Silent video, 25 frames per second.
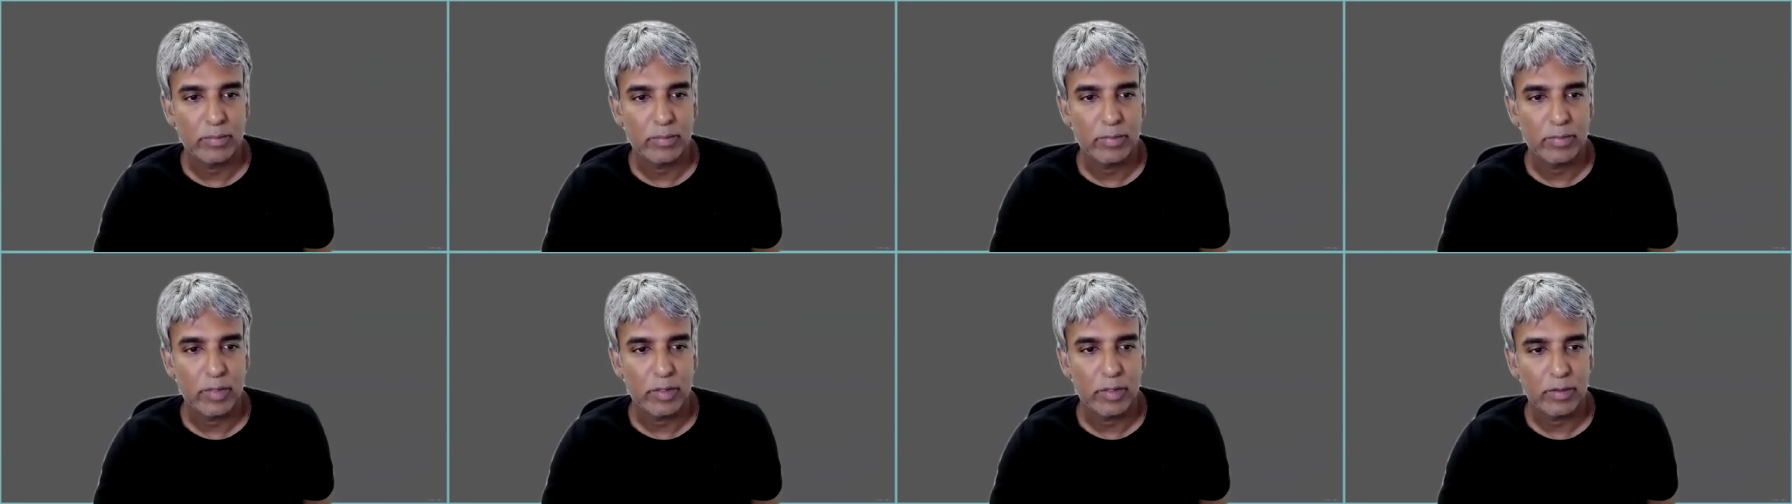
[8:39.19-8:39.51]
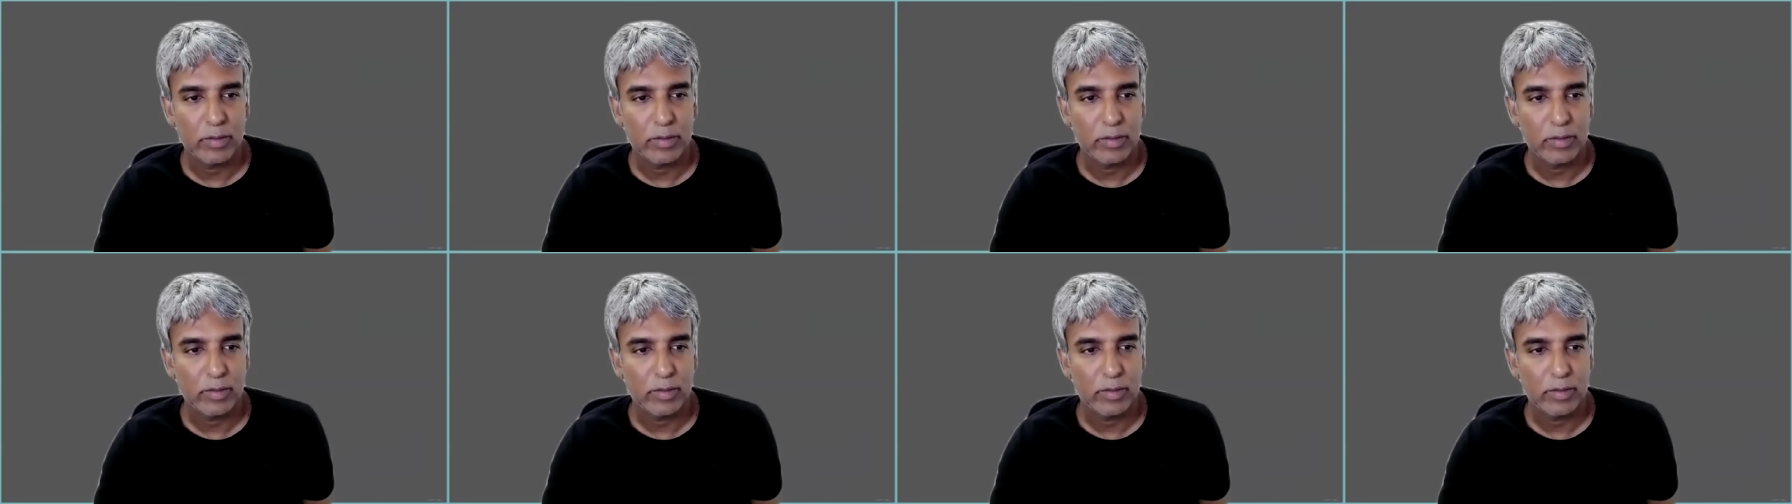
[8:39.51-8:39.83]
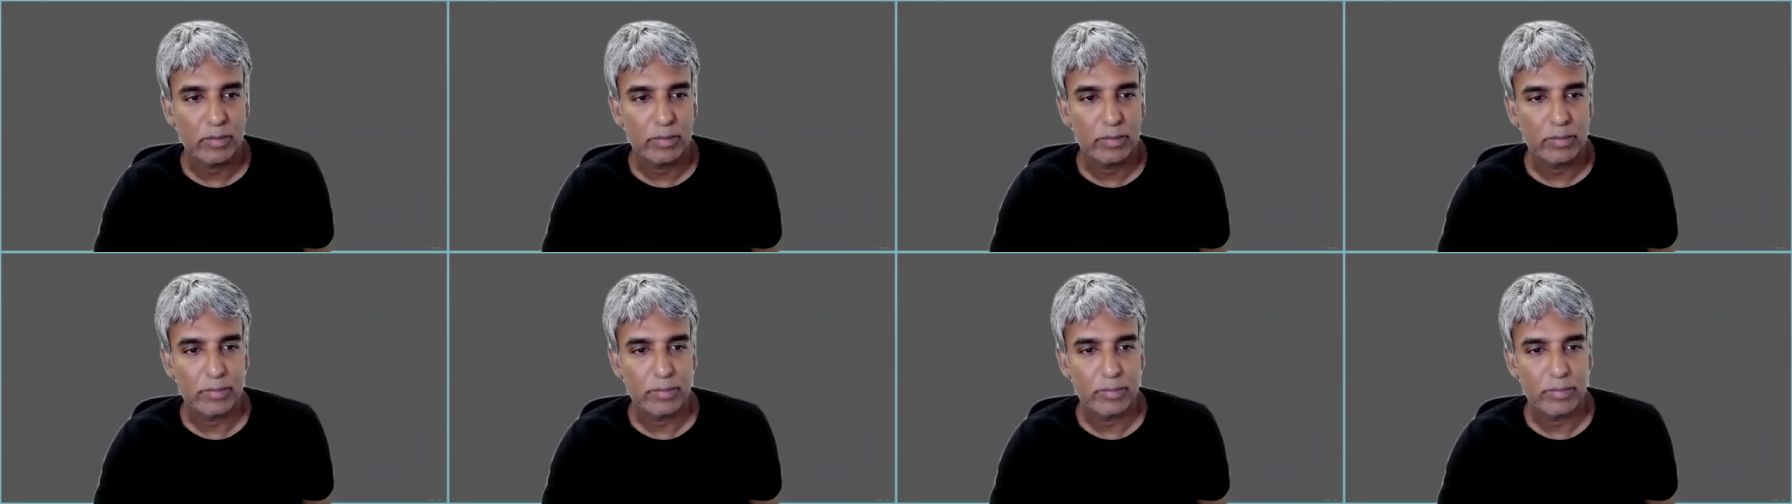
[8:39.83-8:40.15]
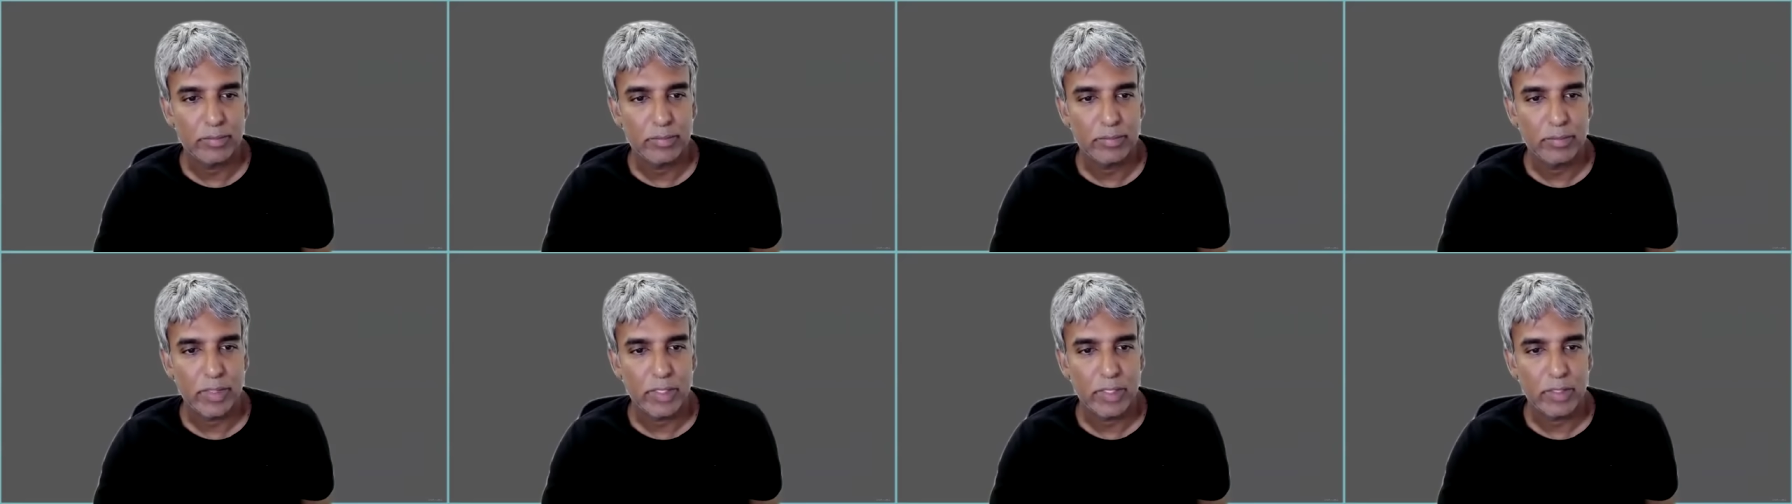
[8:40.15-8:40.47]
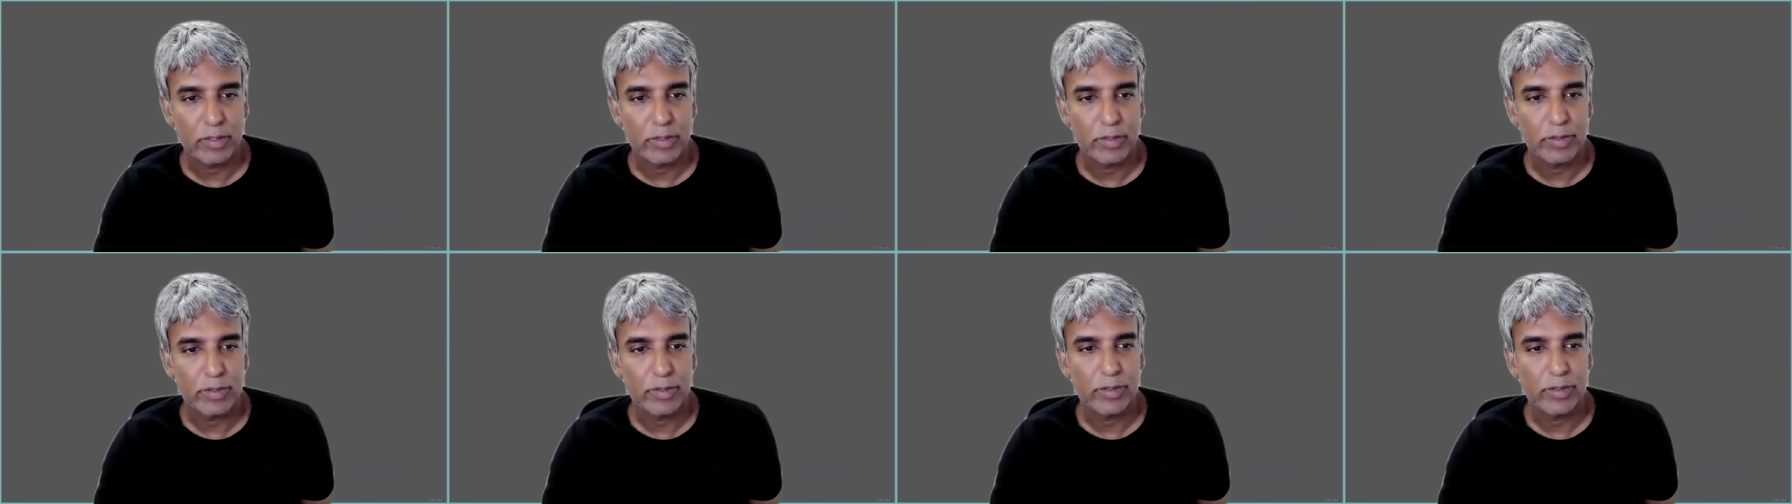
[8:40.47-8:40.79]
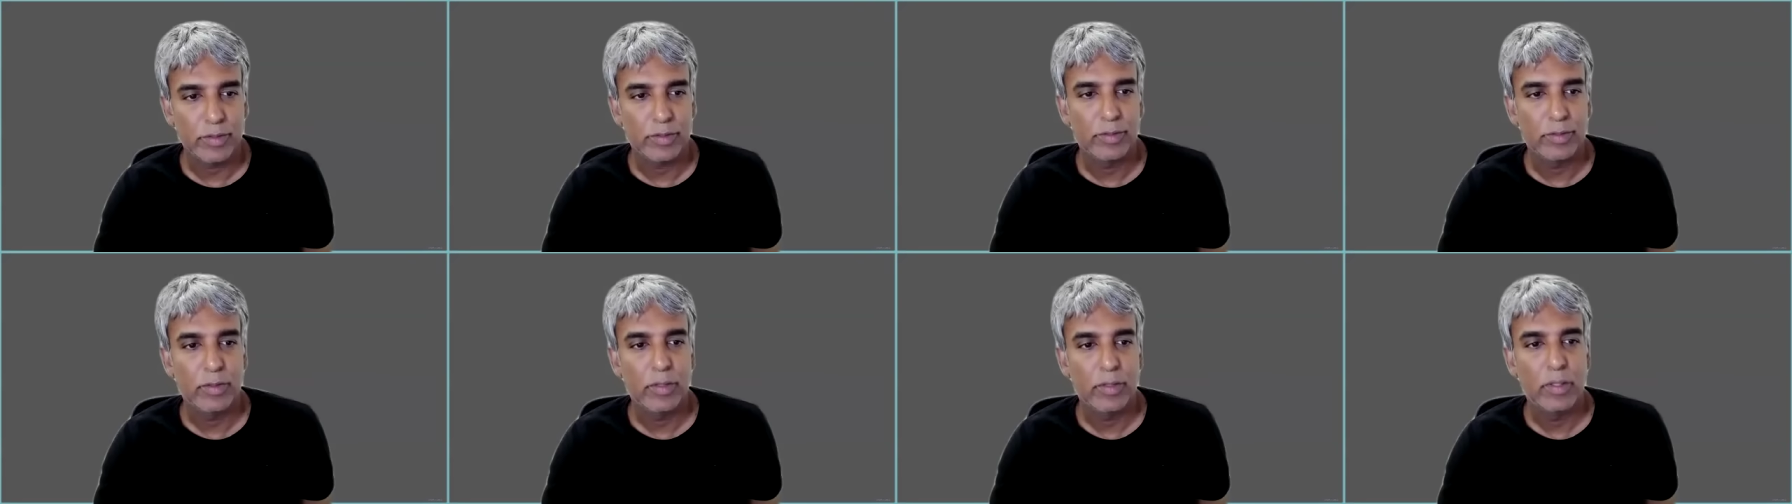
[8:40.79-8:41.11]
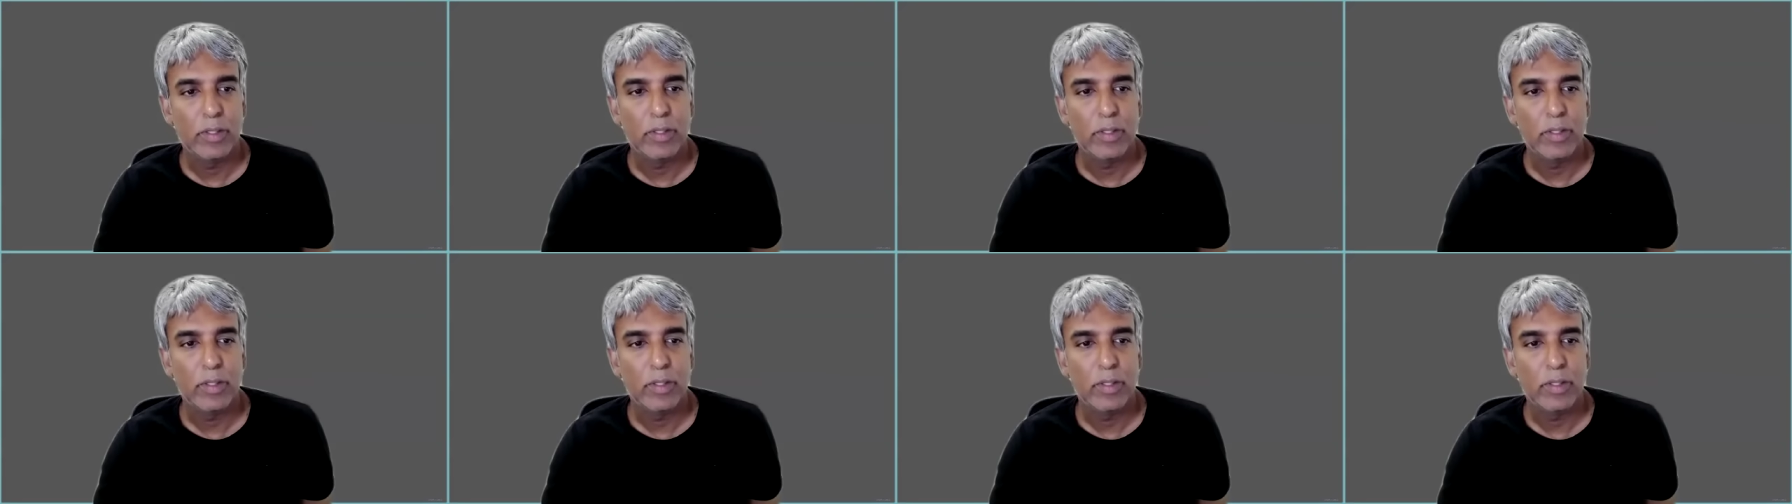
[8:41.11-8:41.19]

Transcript: another little minute or two.